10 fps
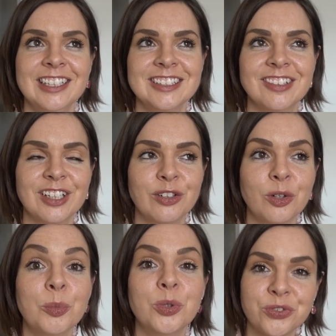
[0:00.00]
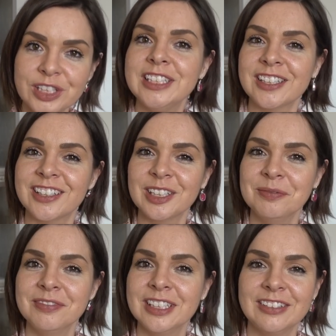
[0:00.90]
It's not like I've got more free
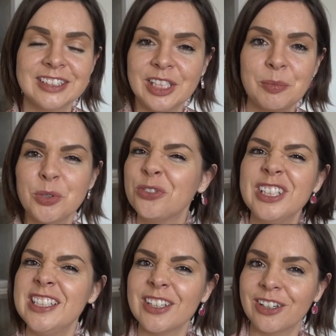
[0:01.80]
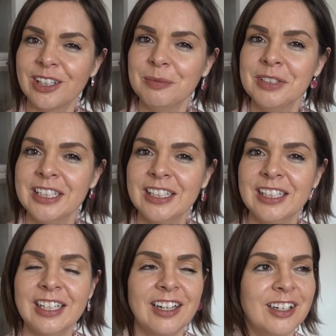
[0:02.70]
time, there is no more free time,
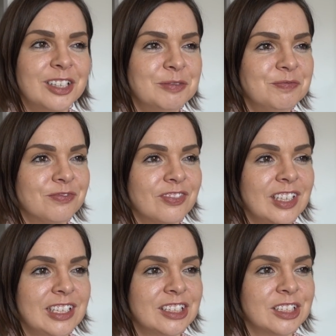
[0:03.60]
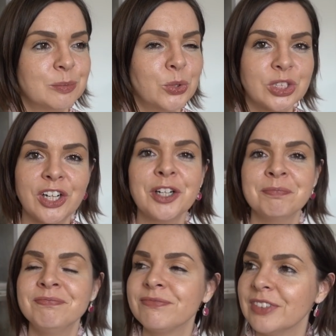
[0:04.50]
there's just more
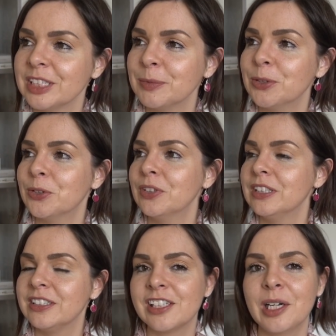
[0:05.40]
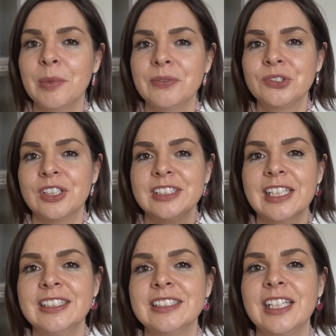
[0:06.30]
time. There's more time of trying to
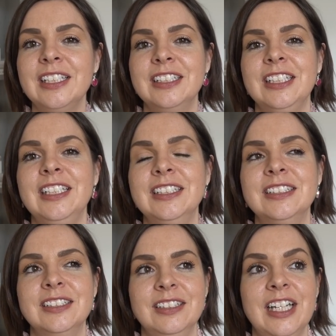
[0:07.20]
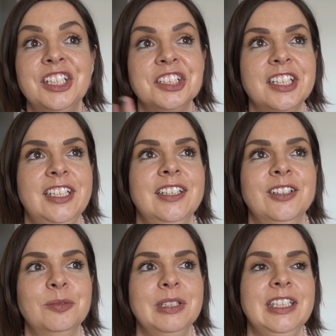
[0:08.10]
entertain the kids and educate
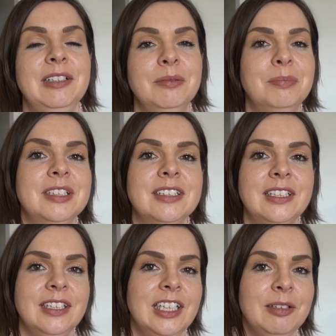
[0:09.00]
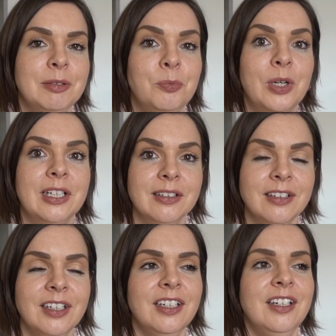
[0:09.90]
them and keep them busy and keep them well.